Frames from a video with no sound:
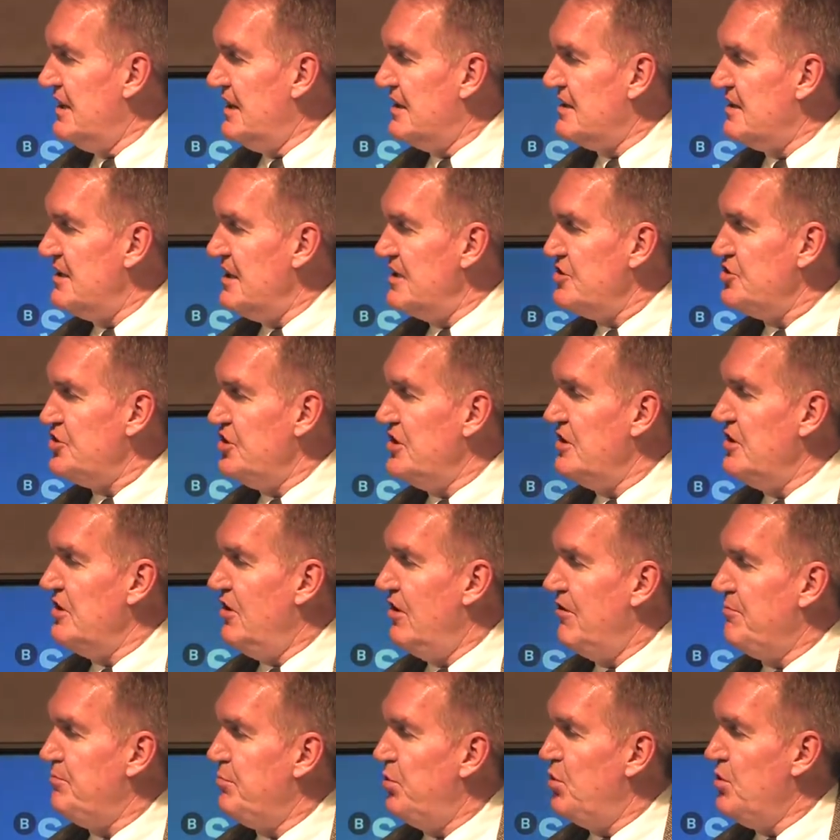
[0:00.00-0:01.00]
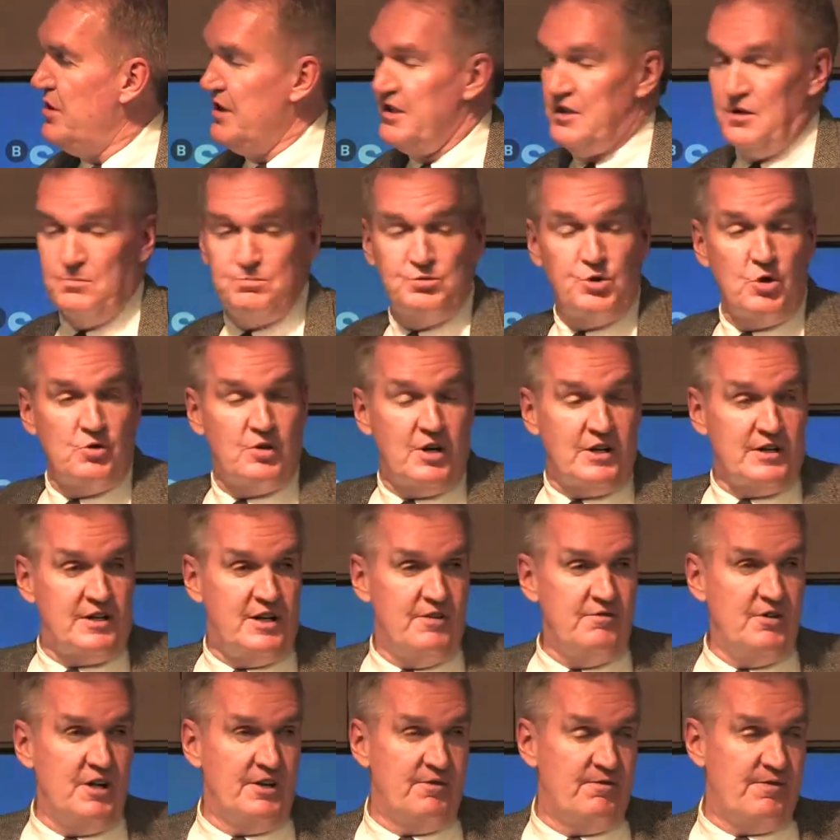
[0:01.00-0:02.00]
addition of putting the
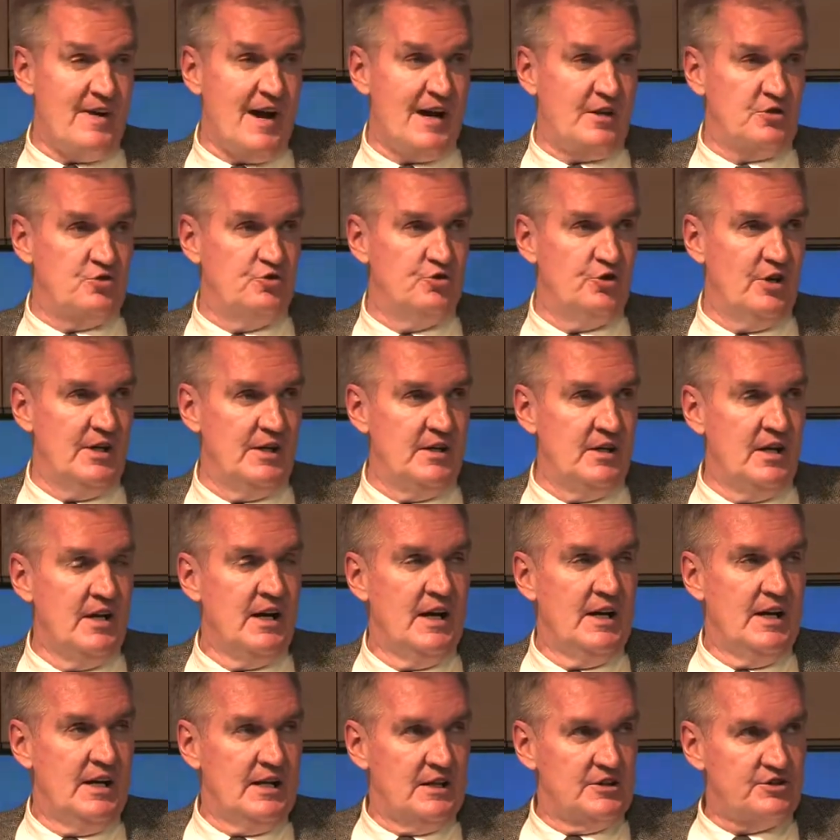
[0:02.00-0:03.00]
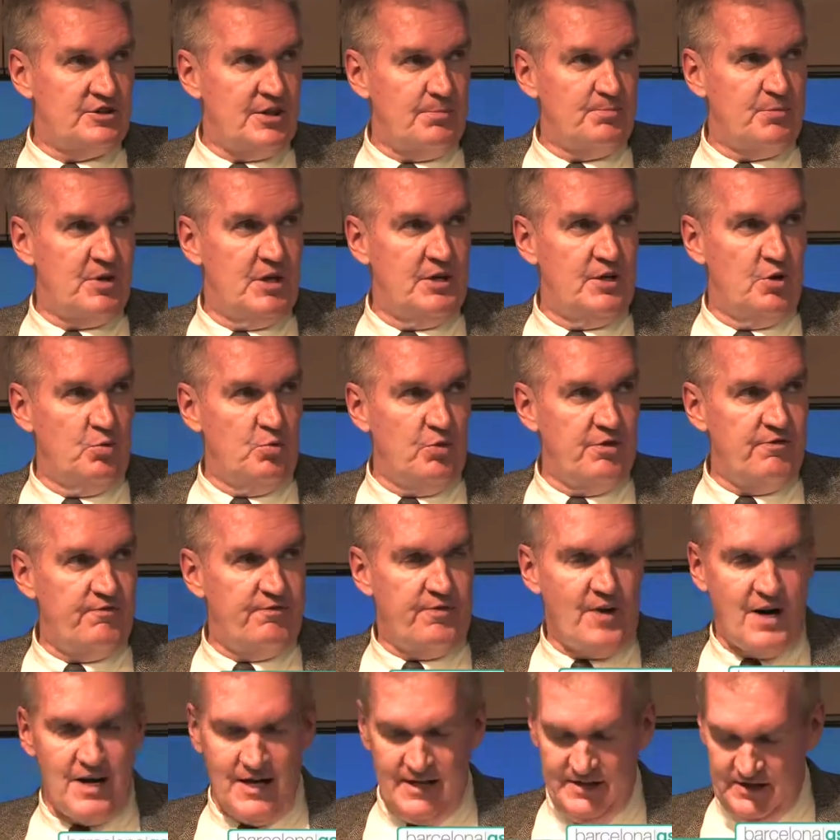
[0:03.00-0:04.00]
productivity factor in is something that we
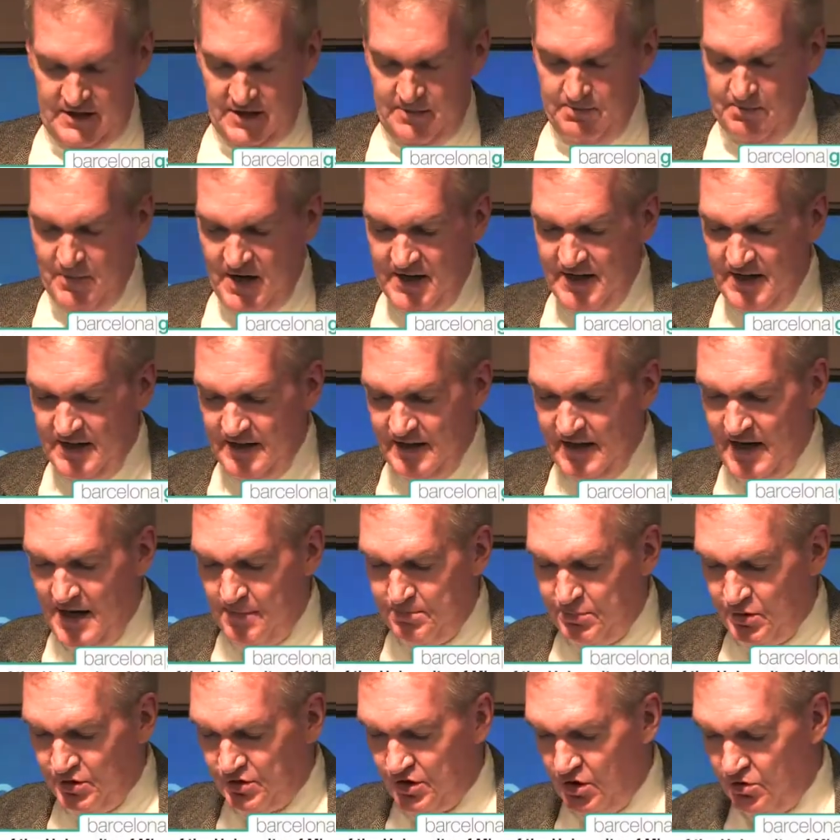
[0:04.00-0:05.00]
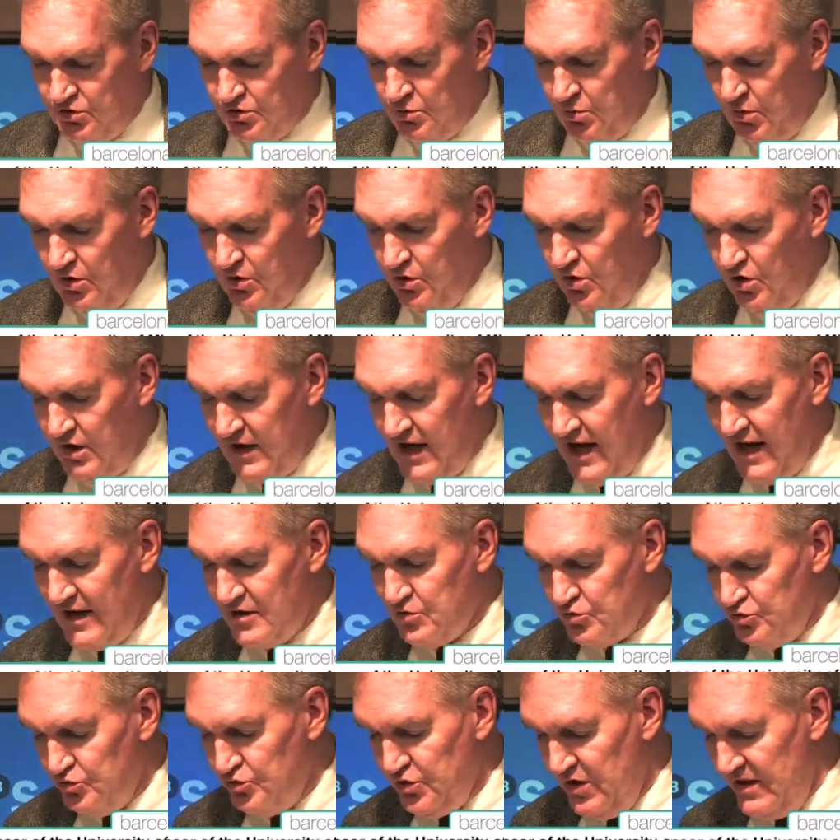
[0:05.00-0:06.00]
find in many of the episodes we look
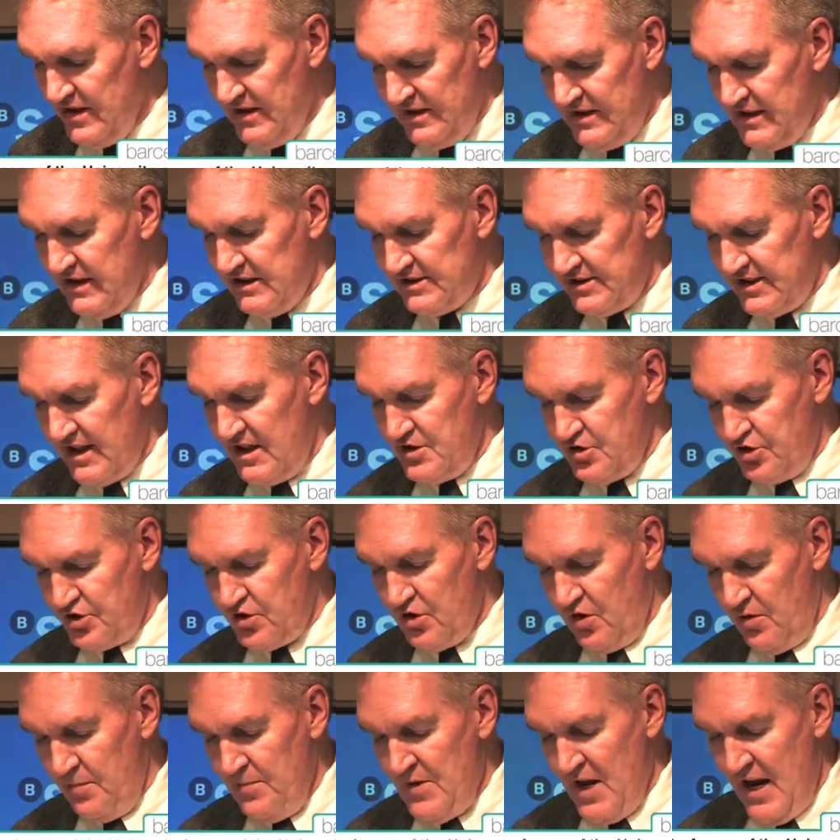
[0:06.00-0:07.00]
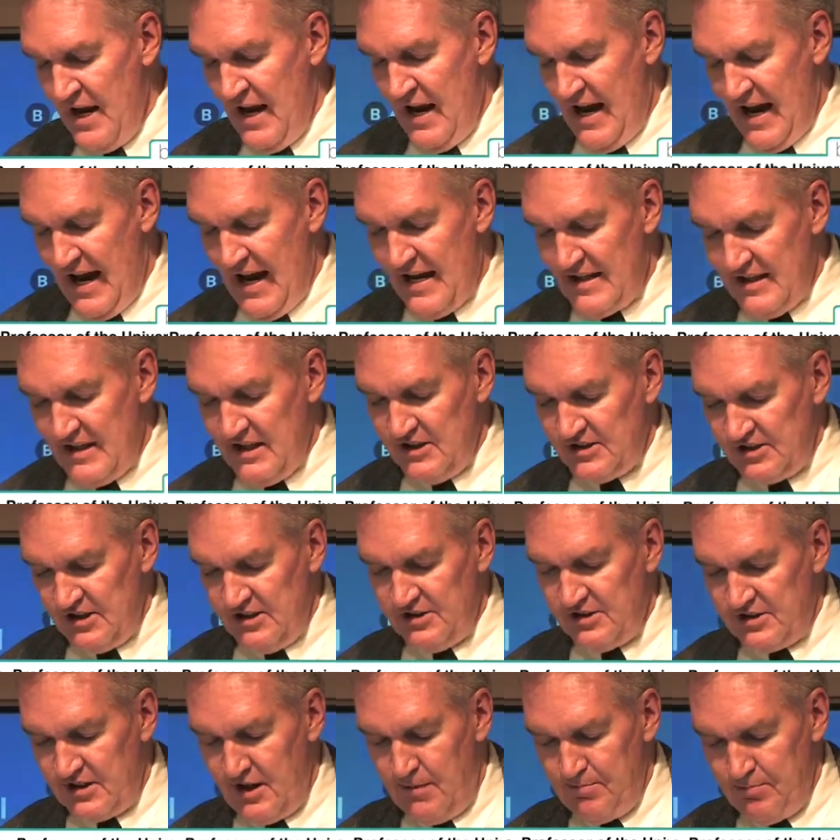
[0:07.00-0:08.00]
at really essential. And this
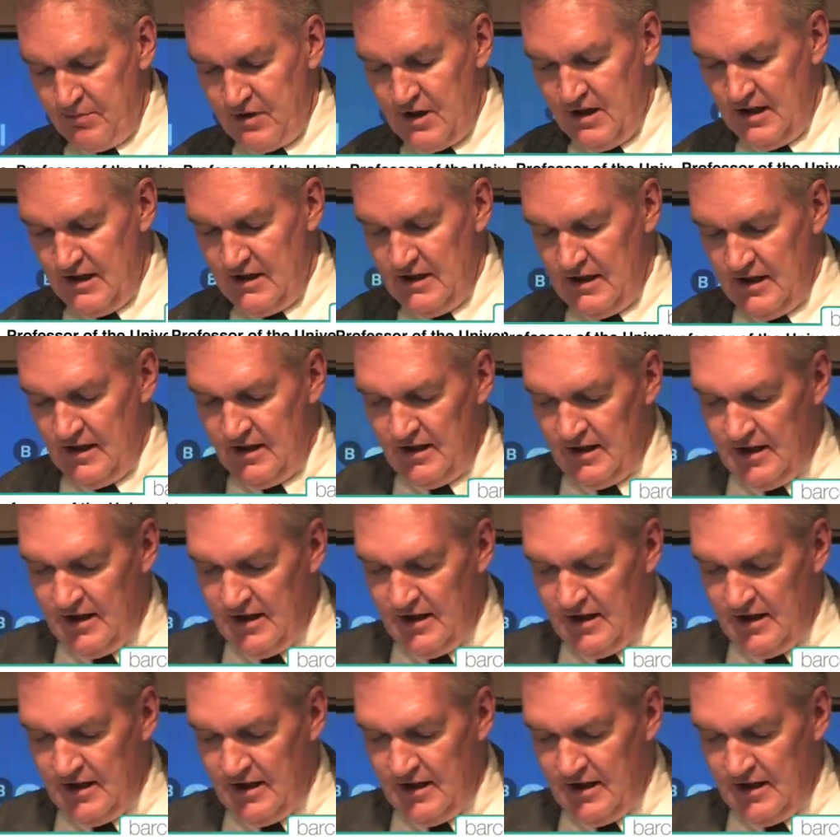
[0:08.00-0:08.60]
is something,